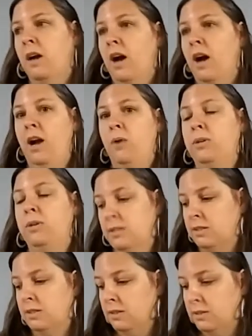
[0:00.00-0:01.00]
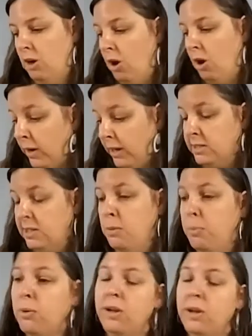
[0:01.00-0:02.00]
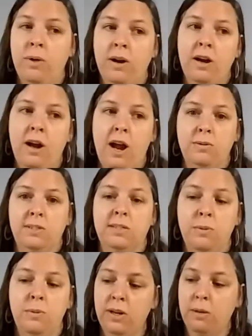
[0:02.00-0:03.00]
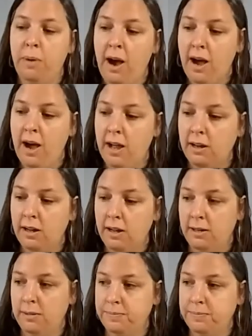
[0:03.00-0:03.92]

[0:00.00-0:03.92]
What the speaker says: was already to the point where I was smoking pot